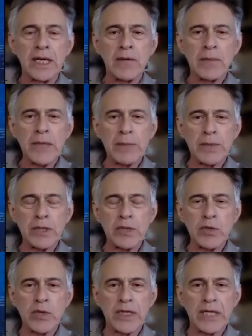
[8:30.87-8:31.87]
people
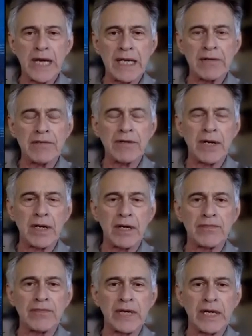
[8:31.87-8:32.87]
who are dying
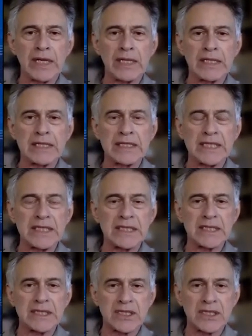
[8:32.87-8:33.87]
of uh,
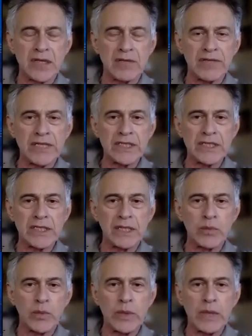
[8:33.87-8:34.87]
diseases and starvation
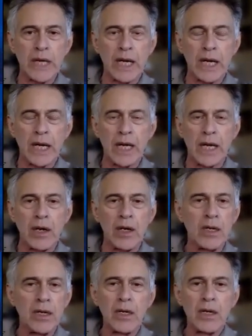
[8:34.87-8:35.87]
that we, uh,
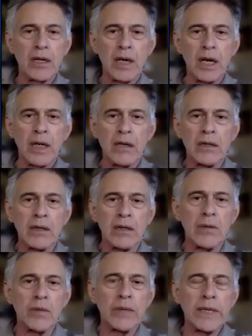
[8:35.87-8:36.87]

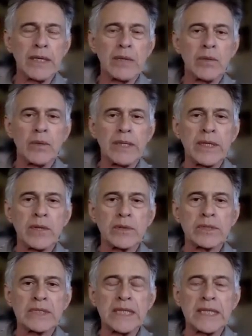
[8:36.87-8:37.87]
uh, we, we don't
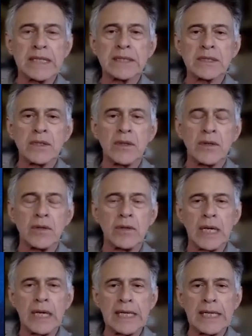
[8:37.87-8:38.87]
see.
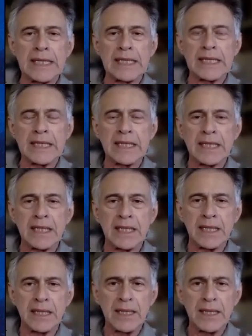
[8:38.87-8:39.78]
So mm-hmm. the, the,